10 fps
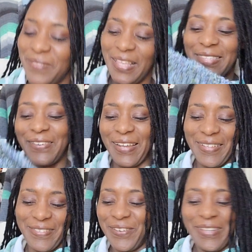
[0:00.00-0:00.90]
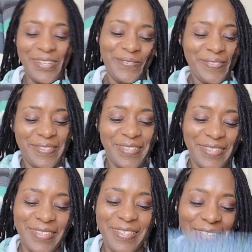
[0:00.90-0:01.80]
It's all right. No, I don't.
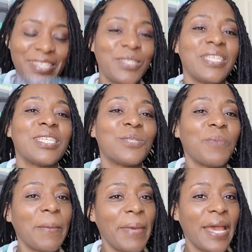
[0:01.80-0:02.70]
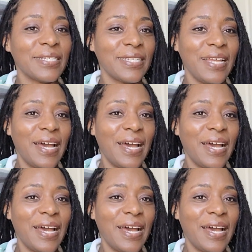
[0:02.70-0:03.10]
This is my passion.